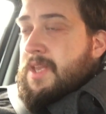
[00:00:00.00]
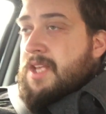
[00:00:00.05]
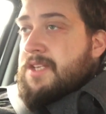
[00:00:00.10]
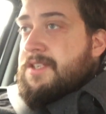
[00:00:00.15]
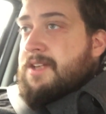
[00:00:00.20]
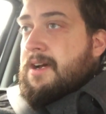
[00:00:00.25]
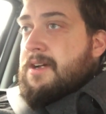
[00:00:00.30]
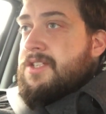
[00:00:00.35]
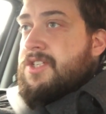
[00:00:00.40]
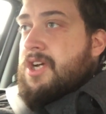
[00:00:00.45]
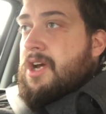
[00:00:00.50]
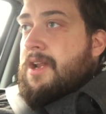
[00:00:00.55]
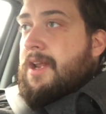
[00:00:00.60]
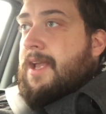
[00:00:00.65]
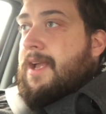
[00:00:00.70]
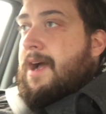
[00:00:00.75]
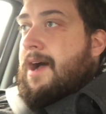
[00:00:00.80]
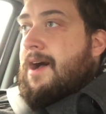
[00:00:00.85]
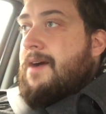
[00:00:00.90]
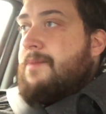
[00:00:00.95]
touch on a
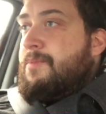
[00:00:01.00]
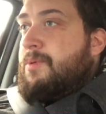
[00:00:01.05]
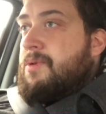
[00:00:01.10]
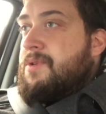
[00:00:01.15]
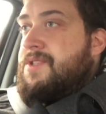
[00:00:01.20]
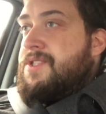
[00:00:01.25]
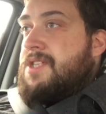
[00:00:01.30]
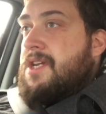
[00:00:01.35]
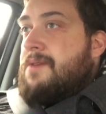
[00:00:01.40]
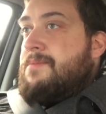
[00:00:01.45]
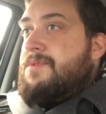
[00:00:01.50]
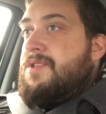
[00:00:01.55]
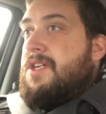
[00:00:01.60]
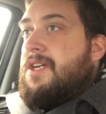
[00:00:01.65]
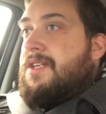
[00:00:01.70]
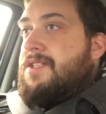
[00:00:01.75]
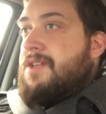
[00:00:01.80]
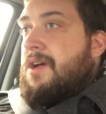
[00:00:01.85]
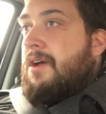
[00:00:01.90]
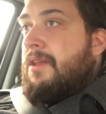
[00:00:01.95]
couple
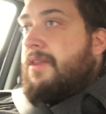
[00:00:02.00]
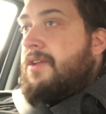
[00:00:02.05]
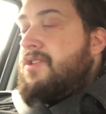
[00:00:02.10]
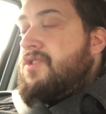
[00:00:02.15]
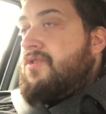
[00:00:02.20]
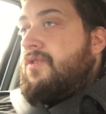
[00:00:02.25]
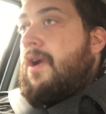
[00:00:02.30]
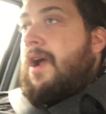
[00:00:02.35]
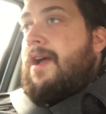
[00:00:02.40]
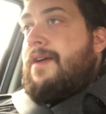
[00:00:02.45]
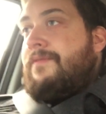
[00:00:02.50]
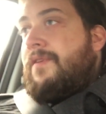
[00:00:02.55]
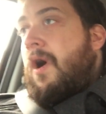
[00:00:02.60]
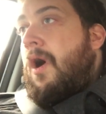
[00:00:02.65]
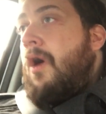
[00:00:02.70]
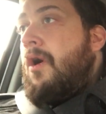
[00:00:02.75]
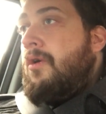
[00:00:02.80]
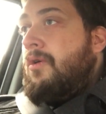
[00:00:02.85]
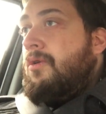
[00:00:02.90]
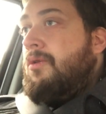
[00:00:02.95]
subjects on the drive
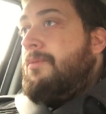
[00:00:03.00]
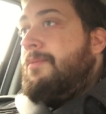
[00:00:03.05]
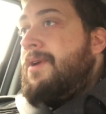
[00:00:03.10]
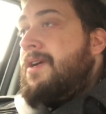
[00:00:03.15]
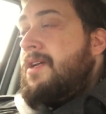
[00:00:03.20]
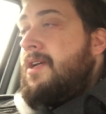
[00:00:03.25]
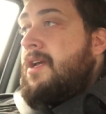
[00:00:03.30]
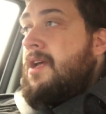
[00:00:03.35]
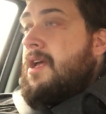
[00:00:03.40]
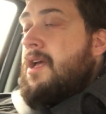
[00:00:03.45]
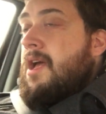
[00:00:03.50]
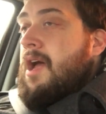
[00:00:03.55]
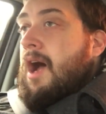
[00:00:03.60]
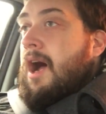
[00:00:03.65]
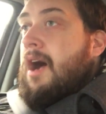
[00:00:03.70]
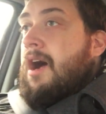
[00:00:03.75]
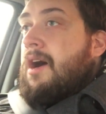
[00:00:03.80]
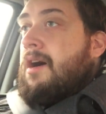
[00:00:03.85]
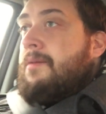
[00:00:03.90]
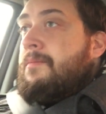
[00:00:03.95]
home,
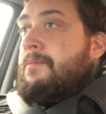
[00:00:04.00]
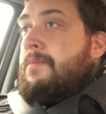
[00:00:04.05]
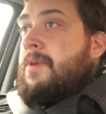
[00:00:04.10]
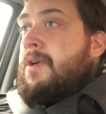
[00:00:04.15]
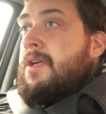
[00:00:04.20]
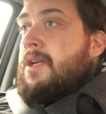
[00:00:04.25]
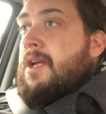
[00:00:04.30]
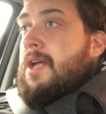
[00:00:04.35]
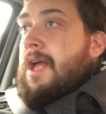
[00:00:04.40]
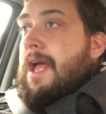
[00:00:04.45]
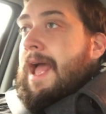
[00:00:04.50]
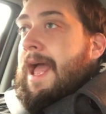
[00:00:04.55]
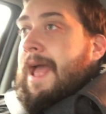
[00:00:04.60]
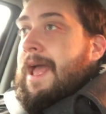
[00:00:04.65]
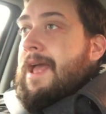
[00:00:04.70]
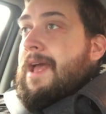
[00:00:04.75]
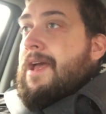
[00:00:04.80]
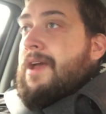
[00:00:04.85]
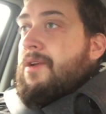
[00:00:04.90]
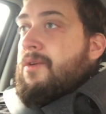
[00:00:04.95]

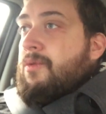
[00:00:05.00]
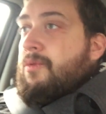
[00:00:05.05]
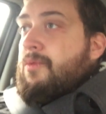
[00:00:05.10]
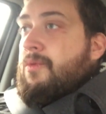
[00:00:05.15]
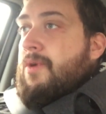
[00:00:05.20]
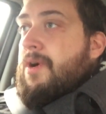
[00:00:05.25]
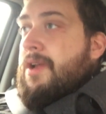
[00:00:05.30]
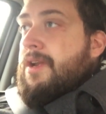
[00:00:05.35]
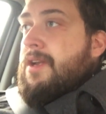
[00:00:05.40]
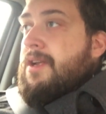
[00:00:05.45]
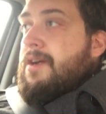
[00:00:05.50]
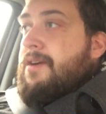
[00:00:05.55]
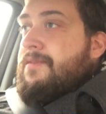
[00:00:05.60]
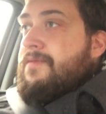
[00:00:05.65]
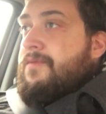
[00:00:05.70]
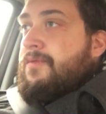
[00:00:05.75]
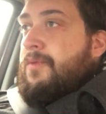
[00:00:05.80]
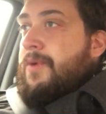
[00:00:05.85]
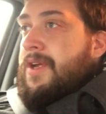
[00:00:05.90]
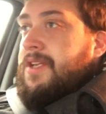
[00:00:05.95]
and one
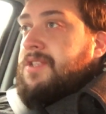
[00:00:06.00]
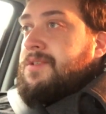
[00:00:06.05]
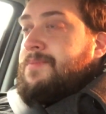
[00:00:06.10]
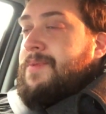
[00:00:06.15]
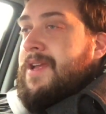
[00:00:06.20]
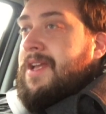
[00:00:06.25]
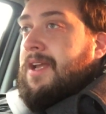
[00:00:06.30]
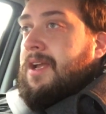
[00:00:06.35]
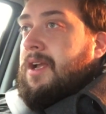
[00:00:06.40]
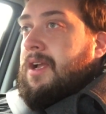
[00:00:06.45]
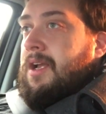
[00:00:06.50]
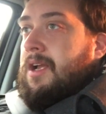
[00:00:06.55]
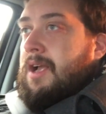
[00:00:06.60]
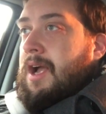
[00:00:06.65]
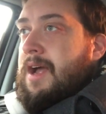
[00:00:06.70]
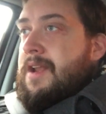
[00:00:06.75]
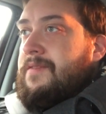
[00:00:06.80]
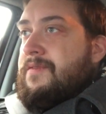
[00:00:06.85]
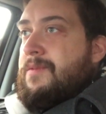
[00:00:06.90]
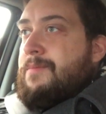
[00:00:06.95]
of which being
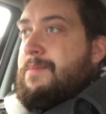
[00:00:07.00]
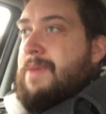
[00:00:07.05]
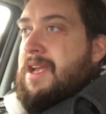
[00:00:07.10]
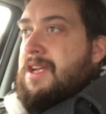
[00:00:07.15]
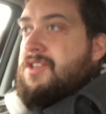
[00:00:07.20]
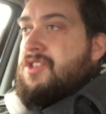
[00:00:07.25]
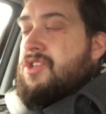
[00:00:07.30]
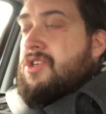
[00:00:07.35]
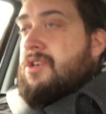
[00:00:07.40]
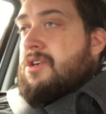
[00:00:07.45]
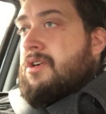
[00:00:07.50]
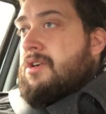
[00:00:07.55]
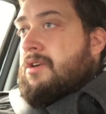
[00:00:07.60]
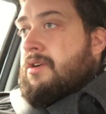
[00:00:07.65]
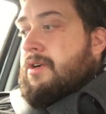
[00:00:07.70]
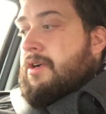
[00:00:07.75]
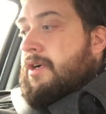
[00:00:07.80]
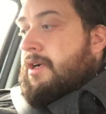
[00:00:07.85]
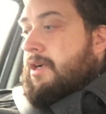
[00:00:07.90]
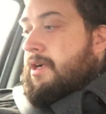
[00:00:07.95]
kind of a
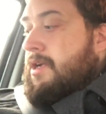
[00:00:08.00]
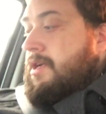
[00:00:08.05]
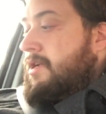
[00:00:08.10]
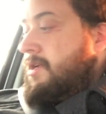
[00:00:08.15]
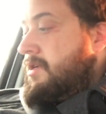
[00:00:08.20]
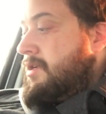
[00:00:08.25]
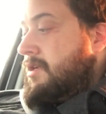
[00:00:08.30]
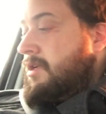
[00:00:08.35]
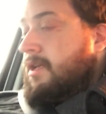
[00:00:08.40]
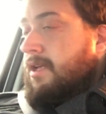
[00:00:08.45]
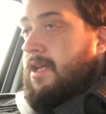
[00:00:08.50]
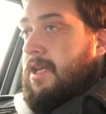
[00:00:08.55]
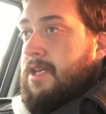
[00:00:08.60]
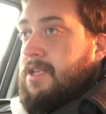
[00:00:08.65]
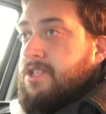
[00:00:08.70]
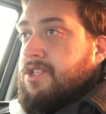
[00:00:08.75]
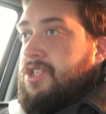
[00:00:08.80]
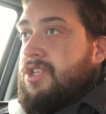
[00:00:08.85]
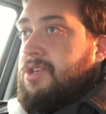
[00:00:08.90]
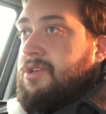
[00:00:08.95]
major
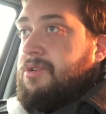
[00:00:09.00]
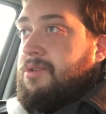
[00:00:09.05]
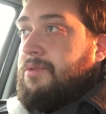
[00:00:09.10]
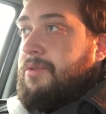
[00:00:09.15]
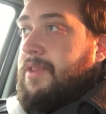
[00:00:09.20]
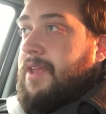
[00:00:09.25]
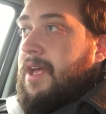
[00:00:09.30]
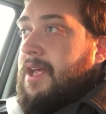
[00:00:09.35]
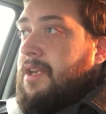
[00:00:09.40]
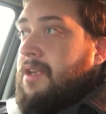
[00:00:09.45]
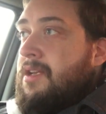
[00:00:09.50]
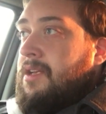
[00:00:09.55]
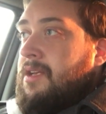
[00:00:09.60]
issue that